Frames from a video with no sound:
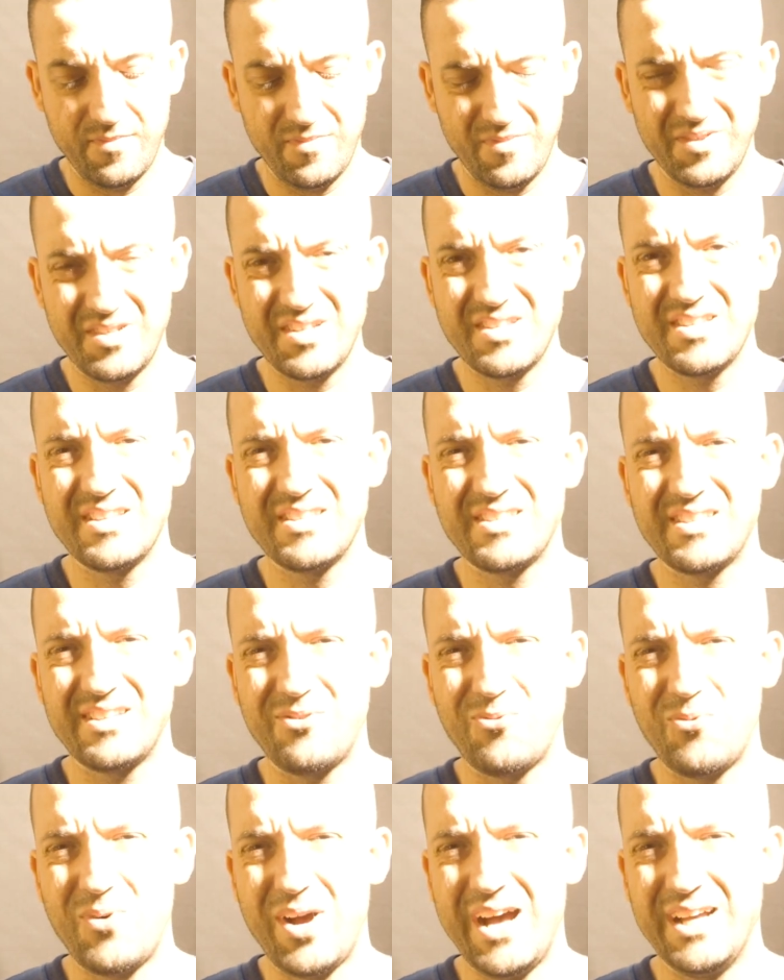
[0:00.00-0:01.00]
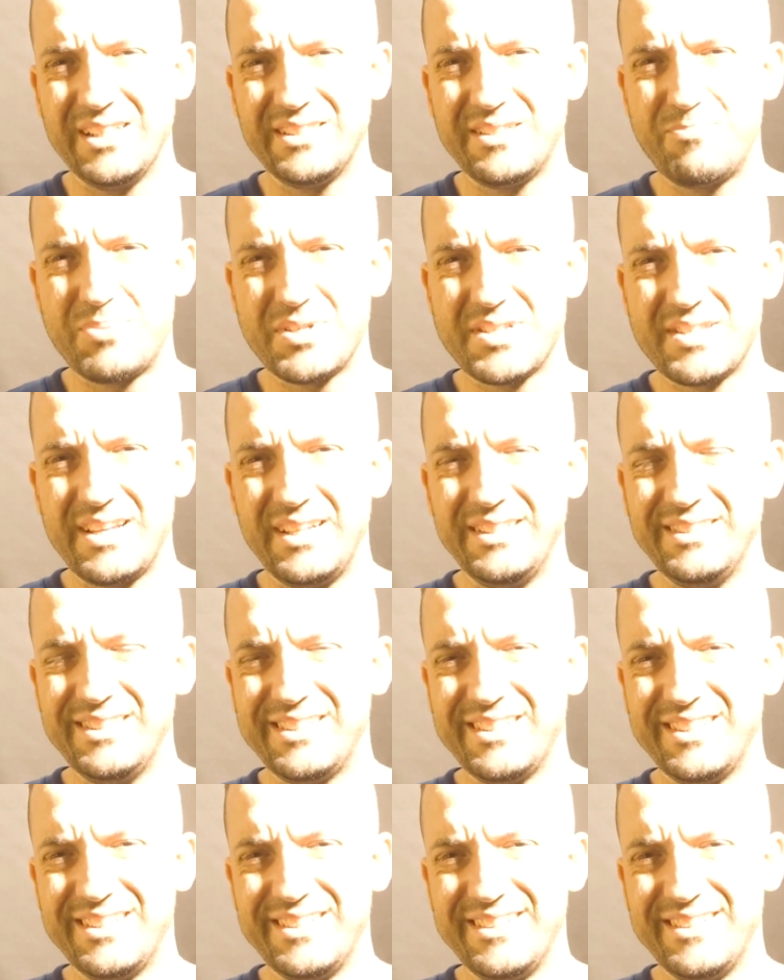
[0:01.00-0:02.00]
This is 100%.
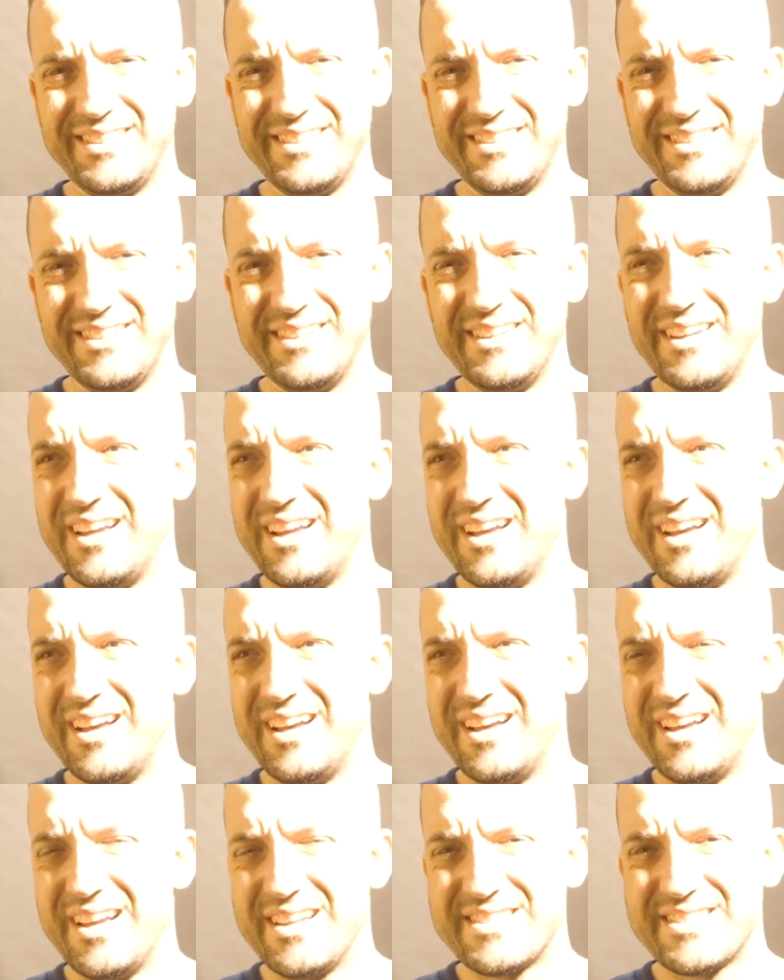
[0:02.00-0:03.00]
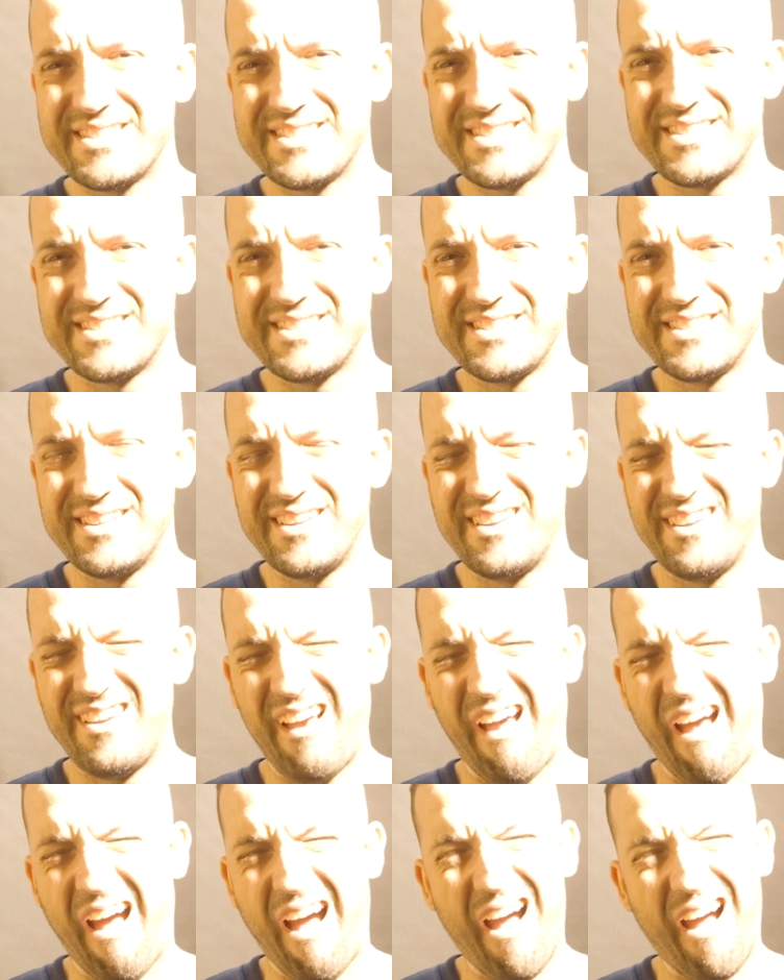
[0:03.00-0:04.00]

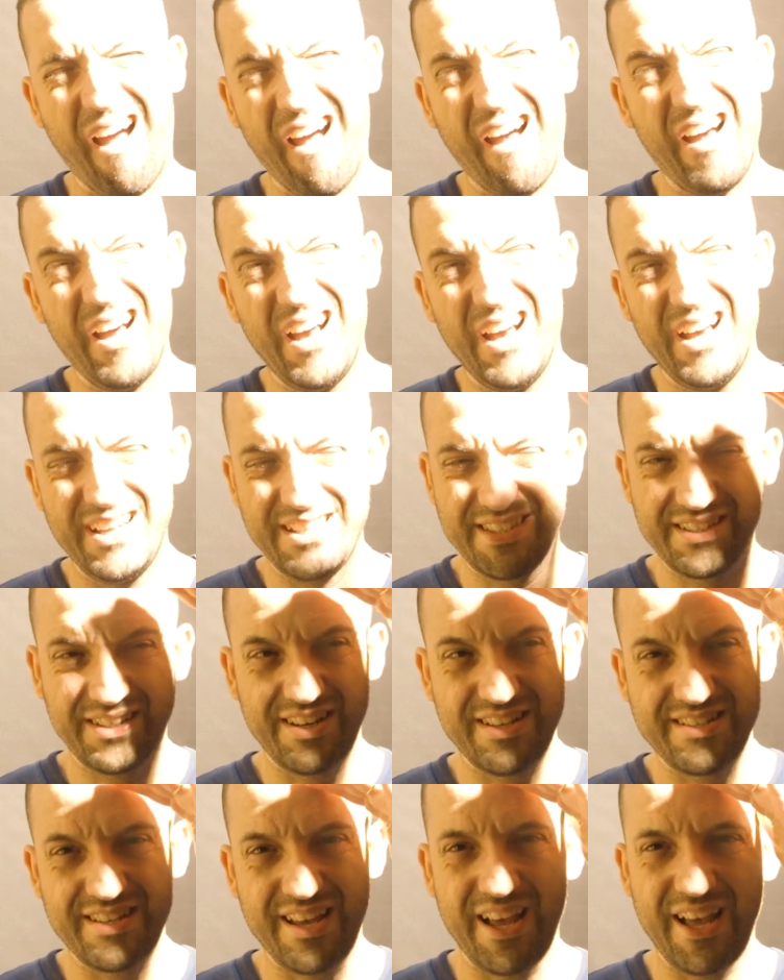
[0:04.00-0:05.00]
It's crazy.